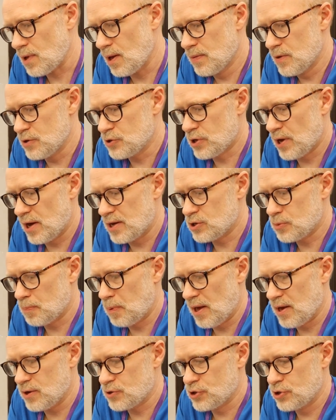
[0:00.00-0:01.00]
In this case,
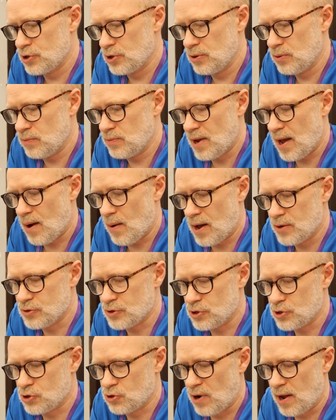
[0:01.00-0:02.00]
player 2 now
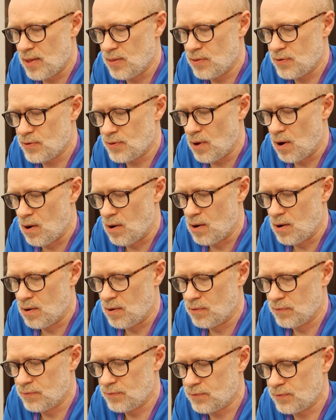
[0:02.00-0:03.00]
has a strength
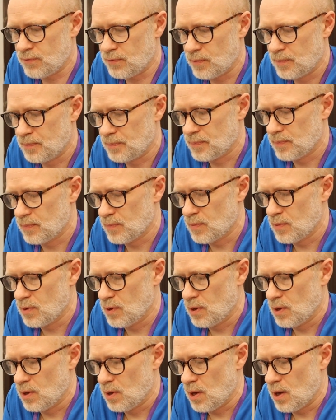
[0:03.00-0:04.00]
of
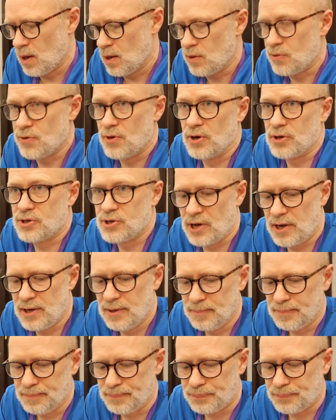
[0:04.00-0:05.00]

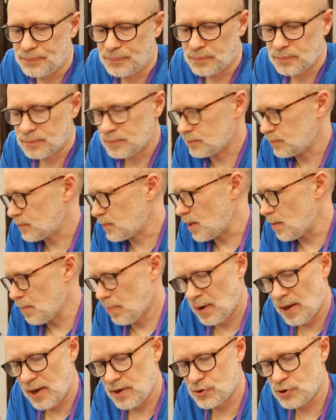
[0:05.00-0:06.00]
13.
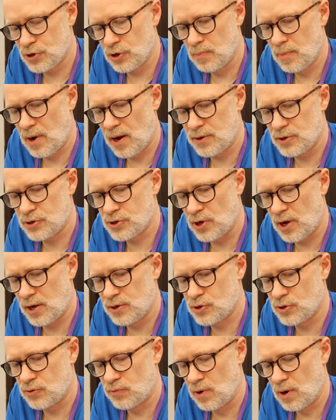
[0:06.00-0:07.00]
Player 2 might
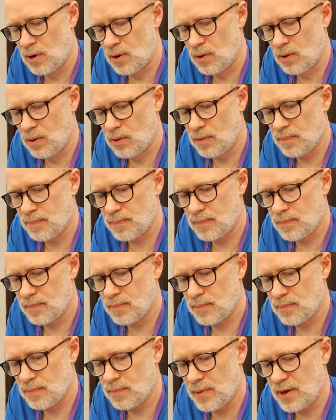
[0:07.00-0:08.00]
decide to roll,
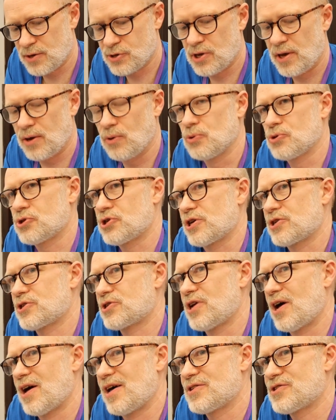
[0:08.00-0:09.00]
let's say, all
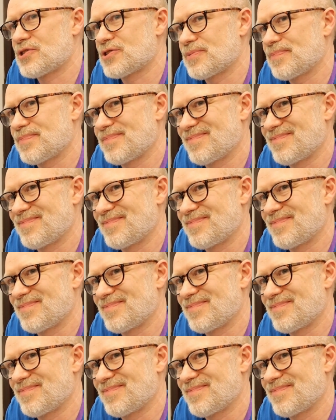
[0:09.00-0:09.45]
6 dice.